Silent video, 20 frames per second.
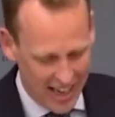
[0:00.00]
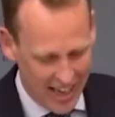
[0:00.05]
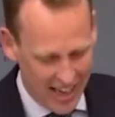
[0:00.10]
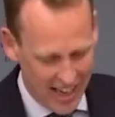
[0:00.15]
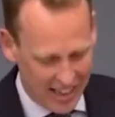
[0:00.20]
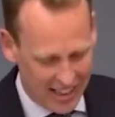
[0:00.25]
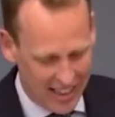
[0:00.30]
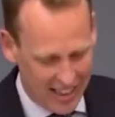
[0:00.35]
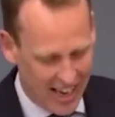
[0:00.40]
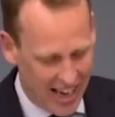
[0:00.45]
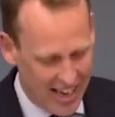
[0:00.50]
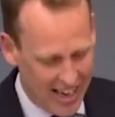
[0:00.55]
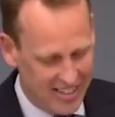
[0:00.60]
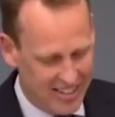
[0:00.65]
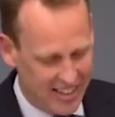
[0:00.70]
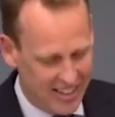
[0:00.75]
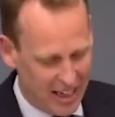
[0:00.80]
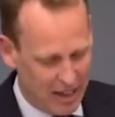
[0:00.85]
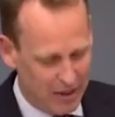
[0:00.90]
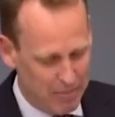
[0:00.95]
in
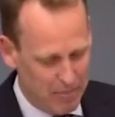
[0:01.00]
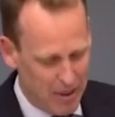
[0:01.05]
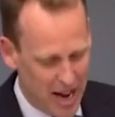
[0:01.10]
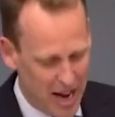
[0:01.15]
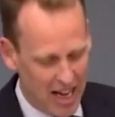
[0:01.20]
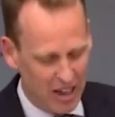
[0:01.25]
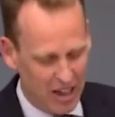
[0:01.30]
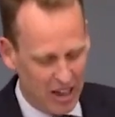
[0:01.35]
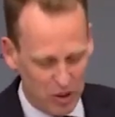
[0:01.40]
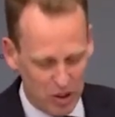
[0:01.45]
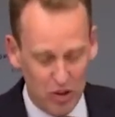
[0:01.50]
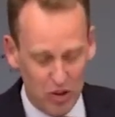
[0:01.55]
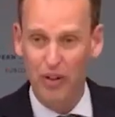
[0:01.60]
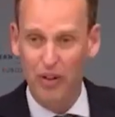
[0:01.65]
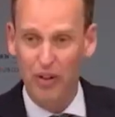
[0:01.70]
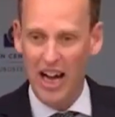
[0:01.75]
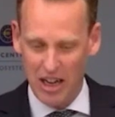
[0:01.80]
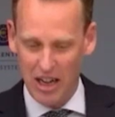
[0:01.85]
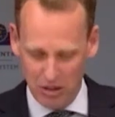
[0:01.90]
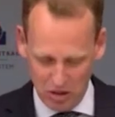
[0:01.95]
case their bank was
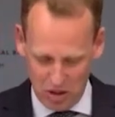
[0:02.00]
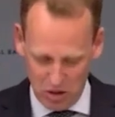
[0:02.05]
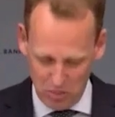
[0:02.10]
found